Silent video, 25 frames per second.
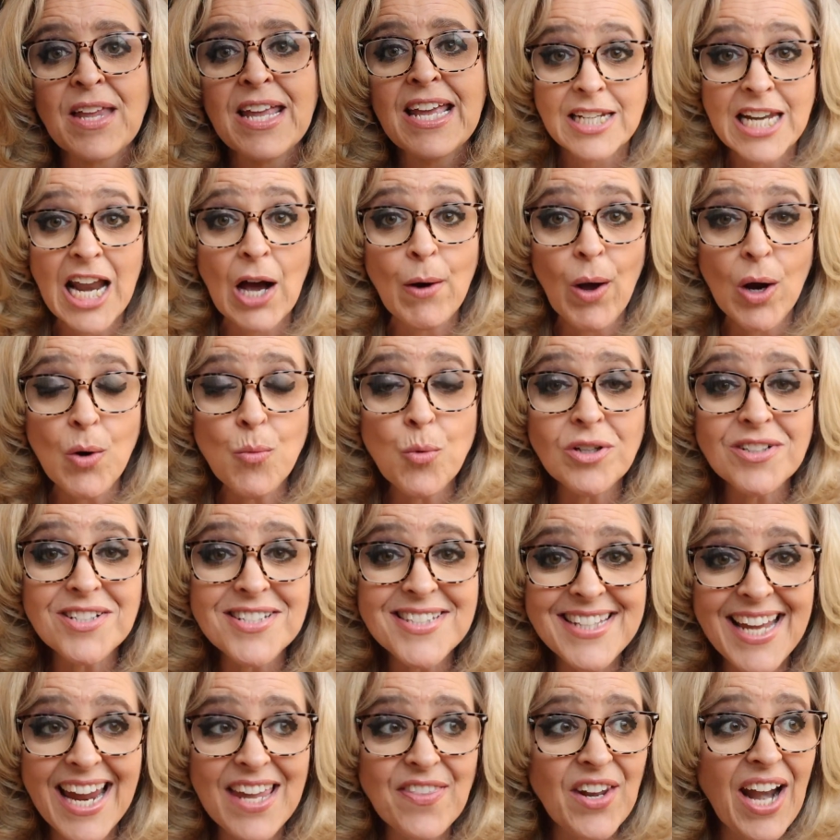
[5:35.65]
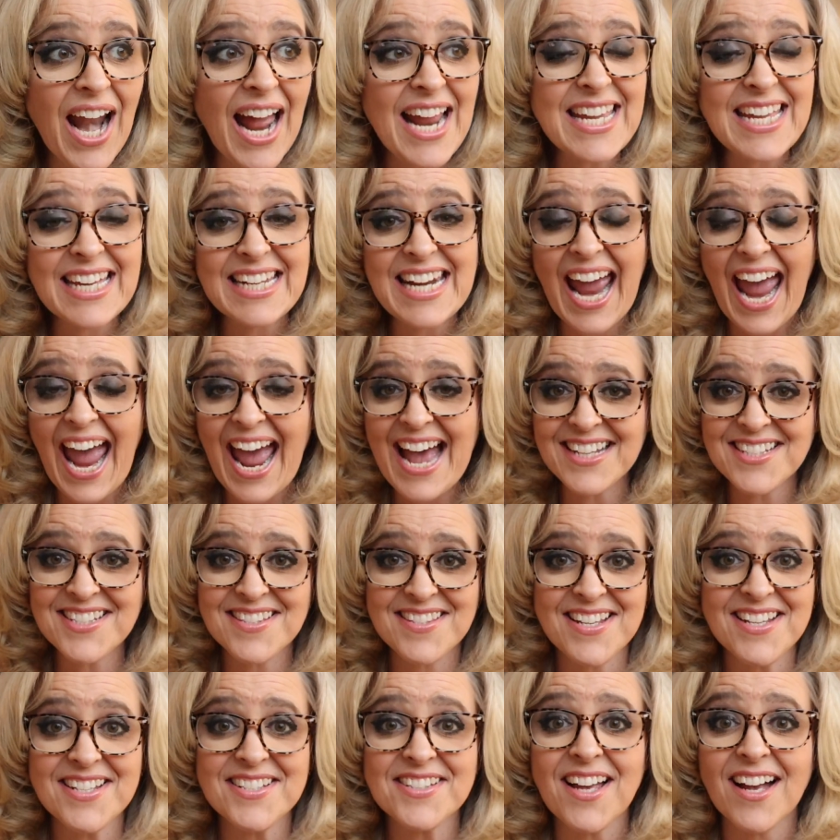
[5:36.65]
Now, I will say that I get asked
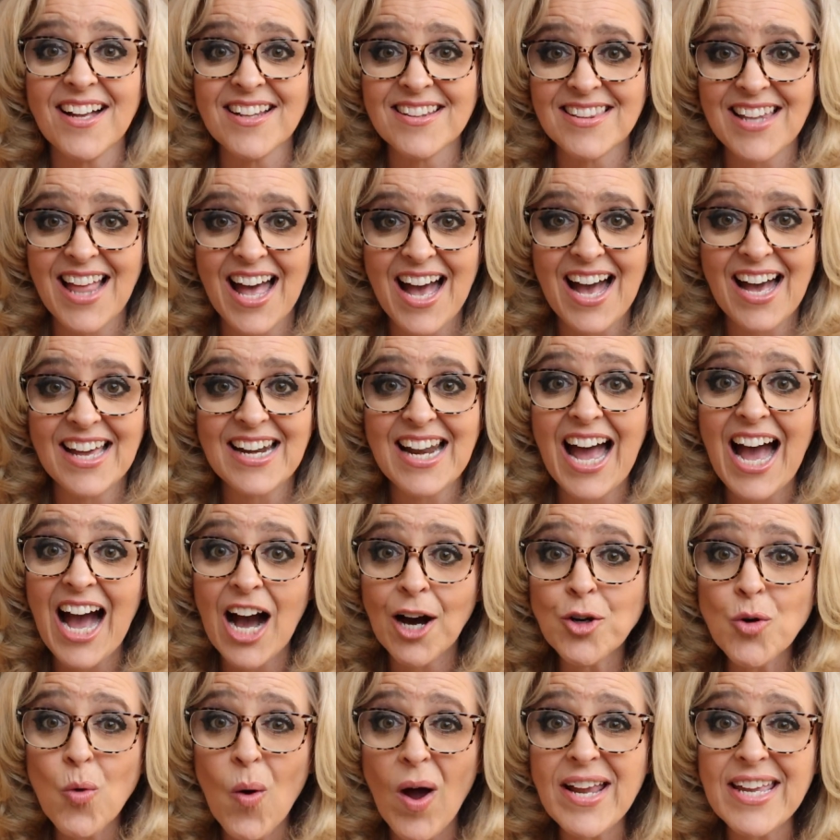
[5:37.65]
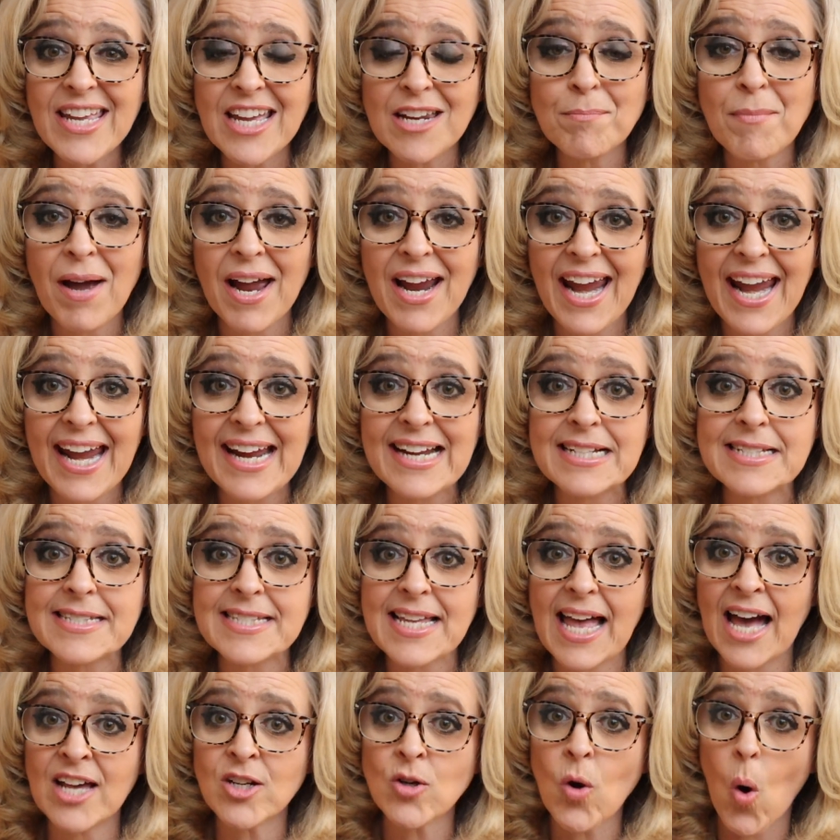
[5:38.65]
this a lot. How do I get my hands
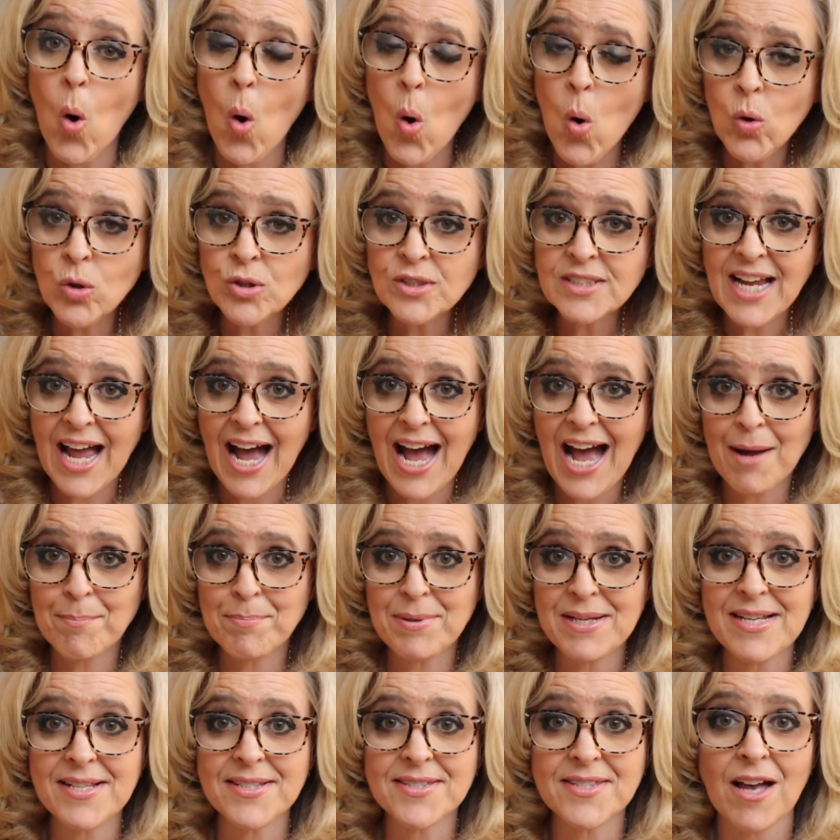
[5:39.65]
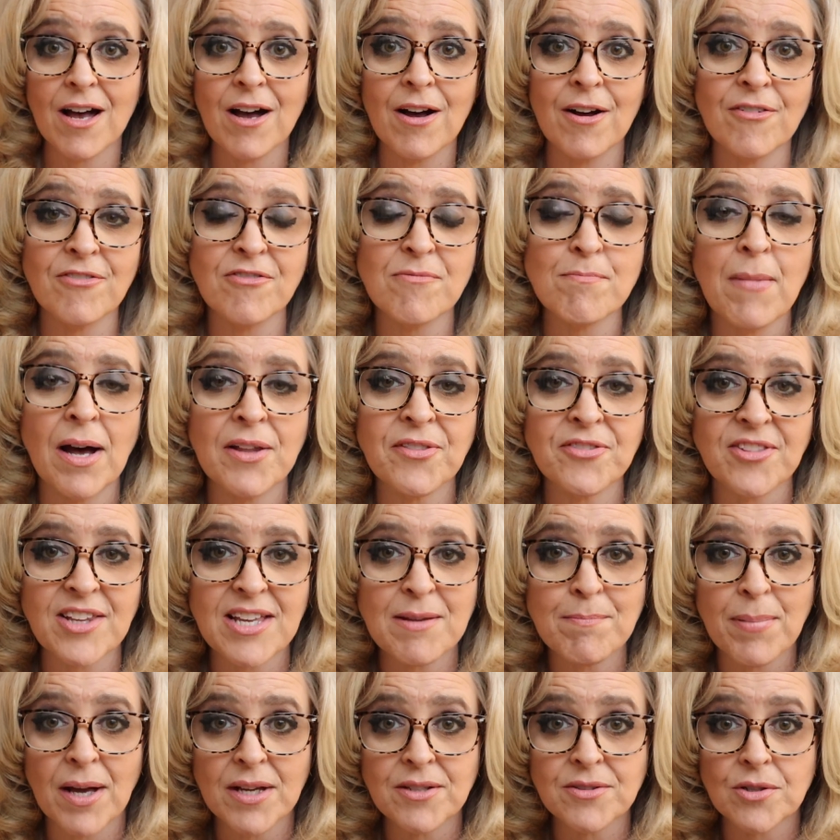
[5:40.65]
on old copies of monthly
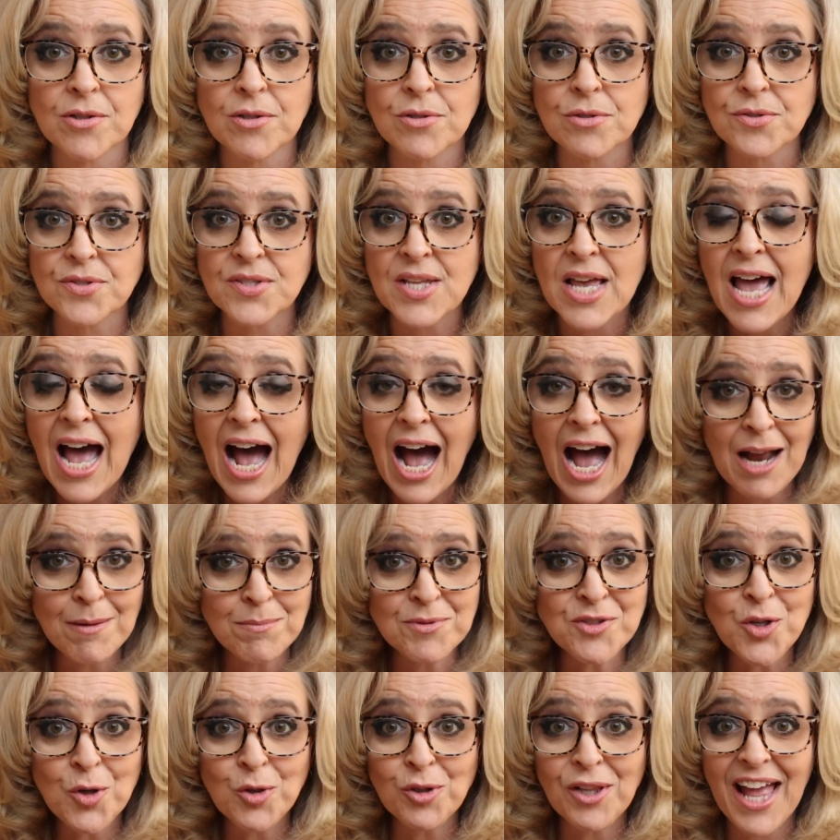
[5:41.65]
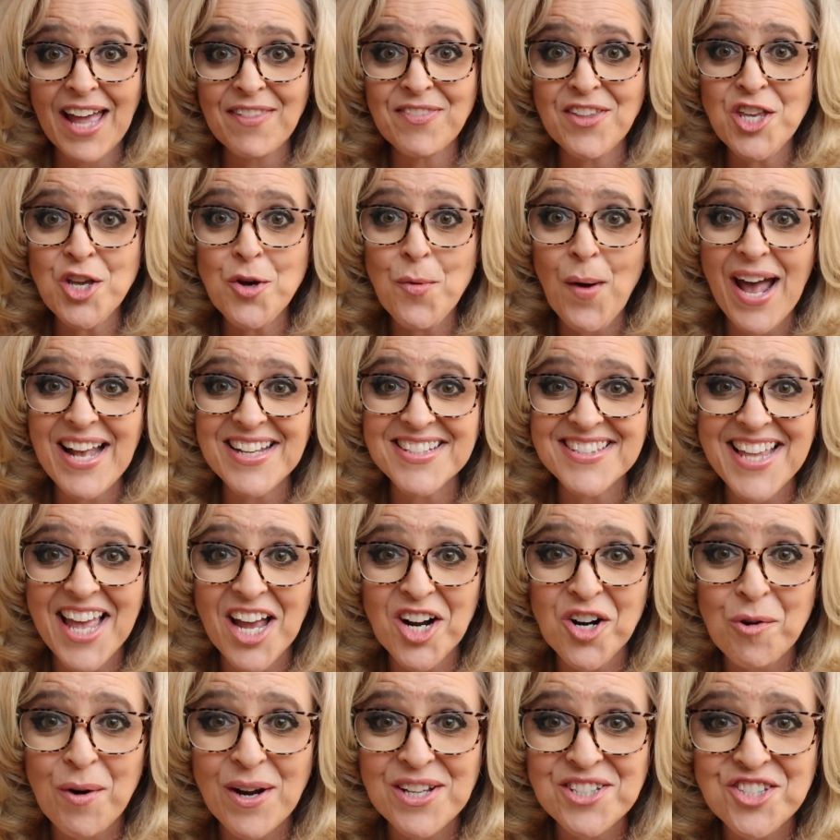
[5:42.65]
bundles? I'm so glad that you asked
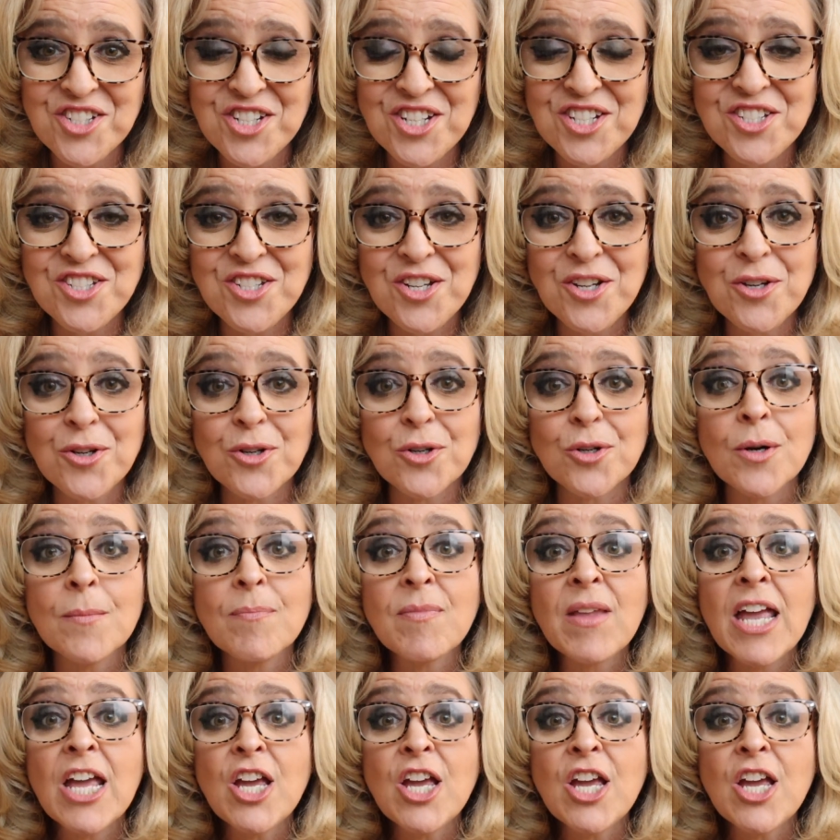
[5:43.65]
that question too.